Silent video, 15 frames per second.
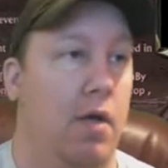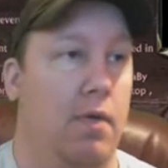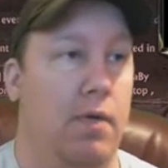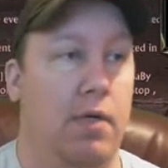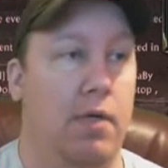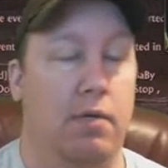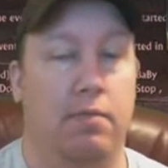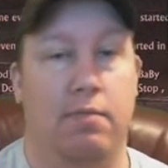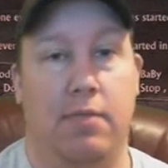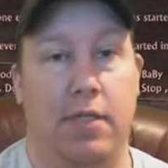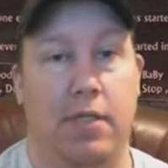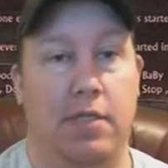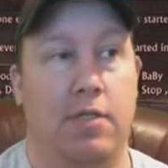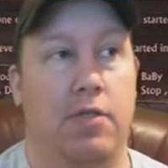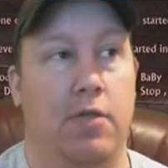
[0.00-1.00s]
Well,
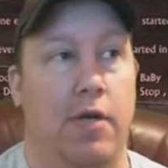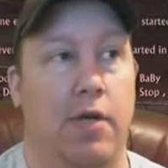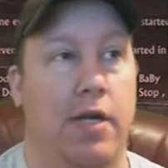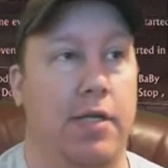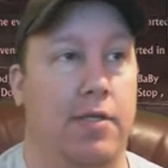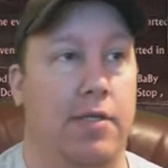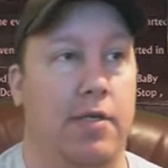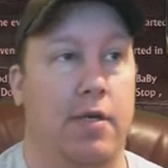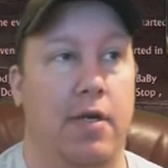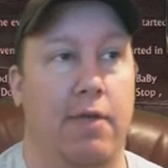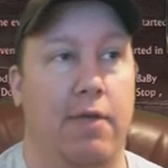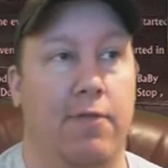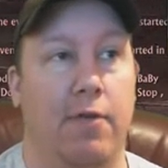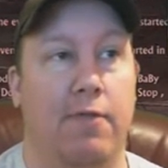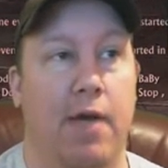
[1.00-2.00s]
this is your answer.
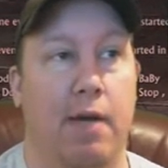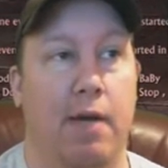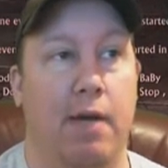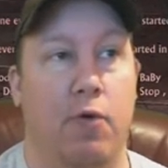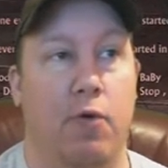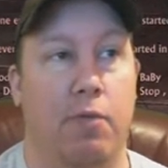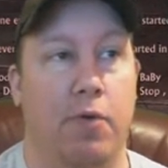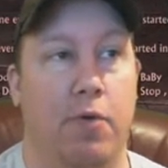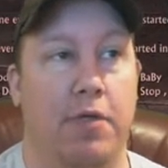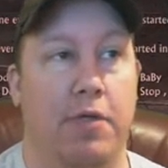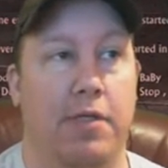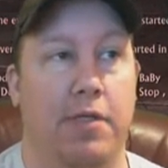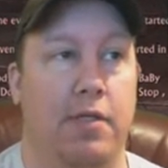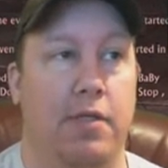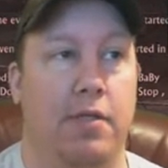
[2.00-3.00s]
If you've got more
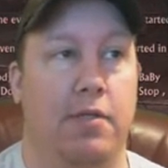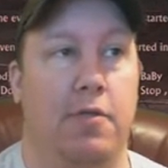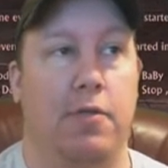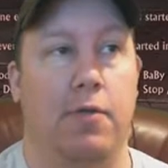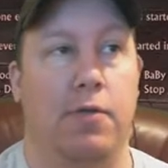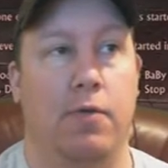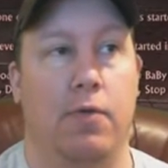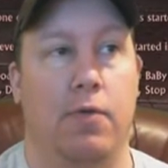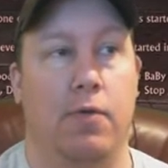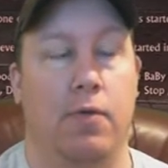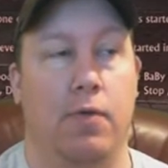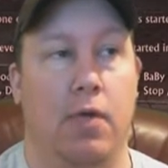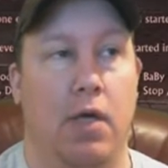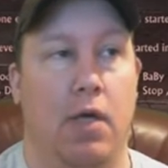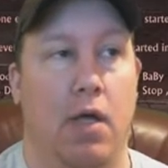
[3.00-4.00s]
points into